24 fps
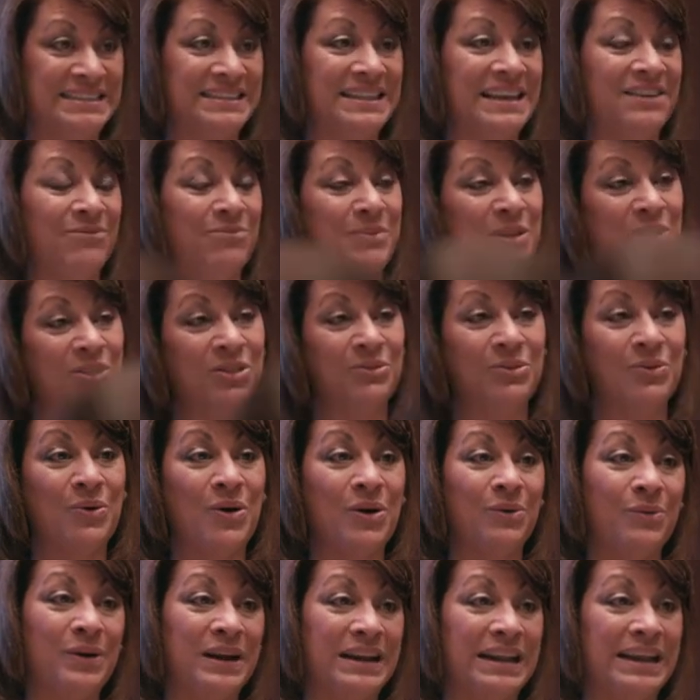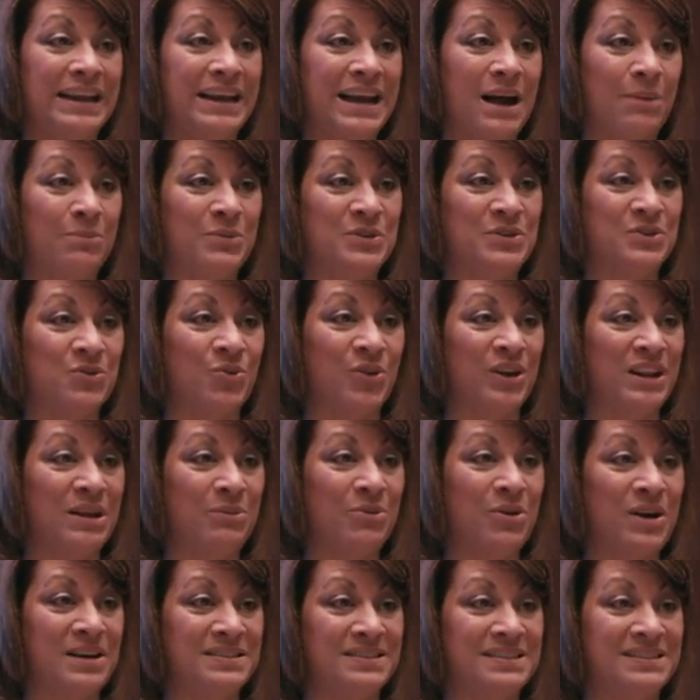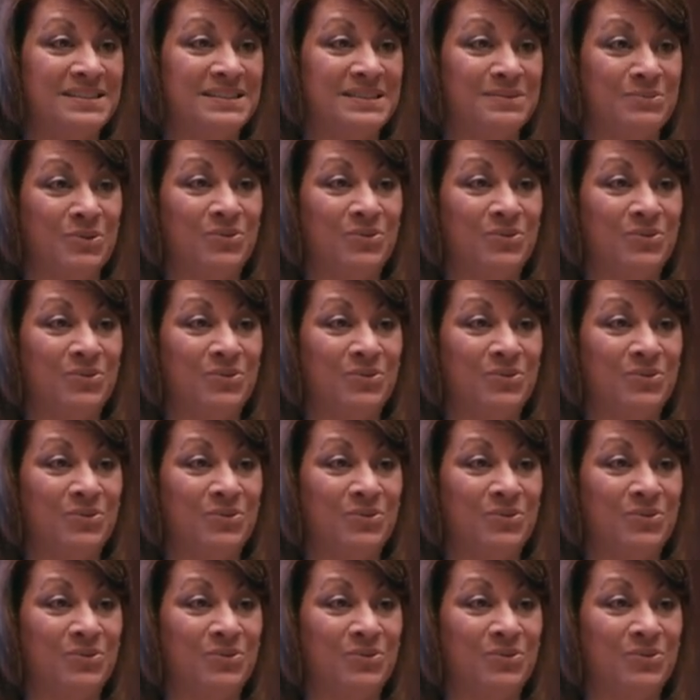and they've been through already a couple screening processes